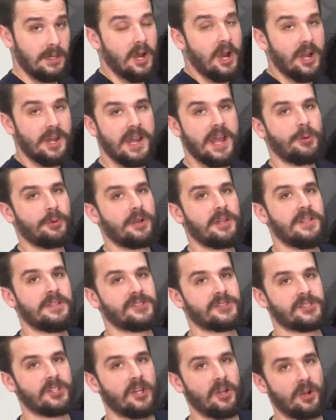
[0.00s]
All right, now we're gonna
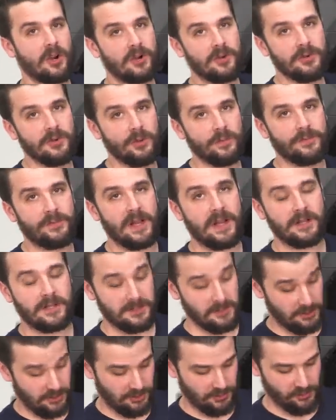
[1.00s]
install our new
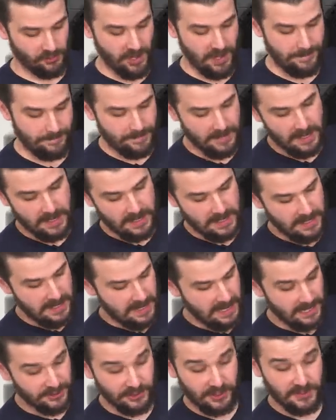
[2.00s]
Falcon strut.
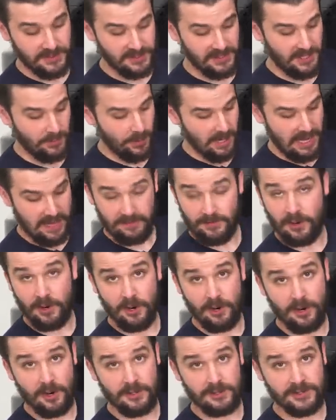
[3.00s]
As you can see, we have
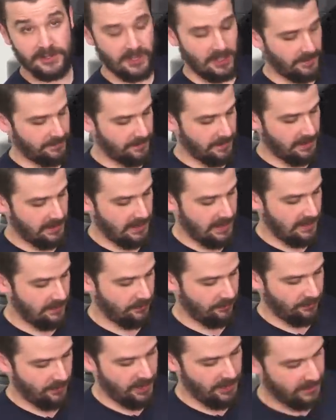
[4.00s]
our Zerk fitting and
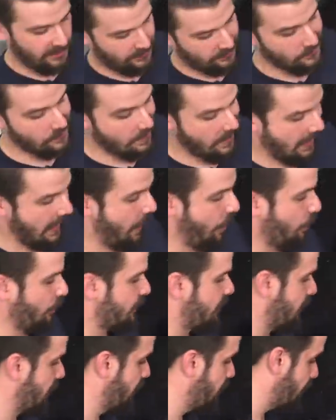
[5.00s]
the writing
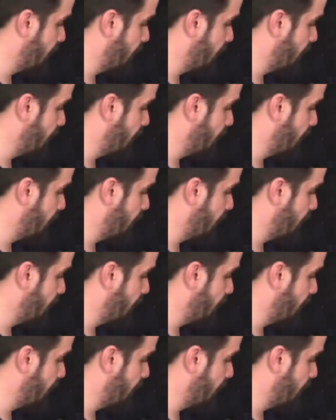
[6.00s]
out.